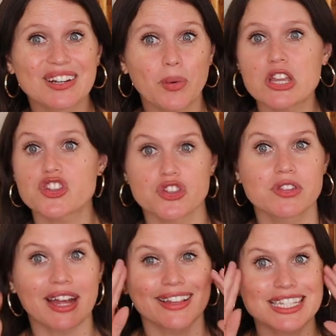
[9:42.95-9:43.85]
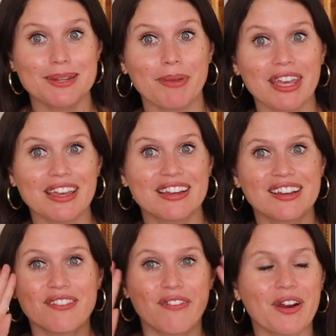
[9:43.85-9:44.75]
which tends to be
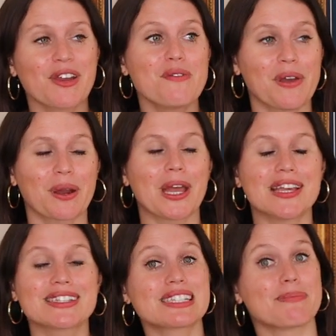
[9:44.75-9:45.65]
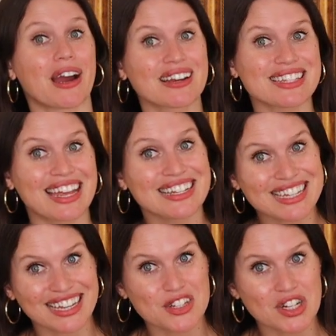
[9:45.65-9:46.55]
very, very smart and
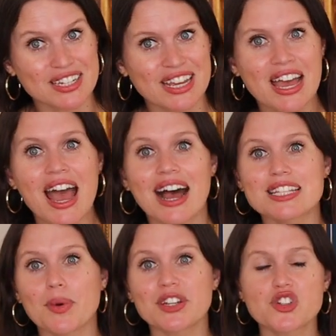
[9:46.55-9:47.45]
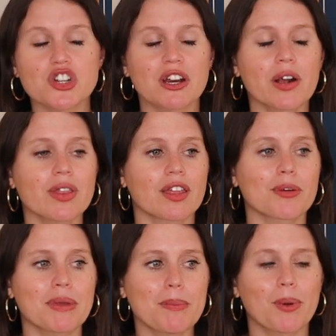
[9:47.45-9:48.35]
intelligent, as well as sharing with
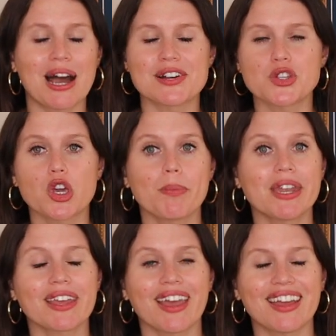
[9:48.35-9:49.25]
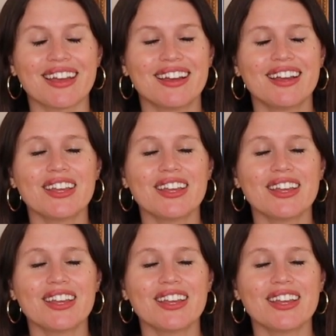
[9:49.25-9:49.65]
other people as you communicate.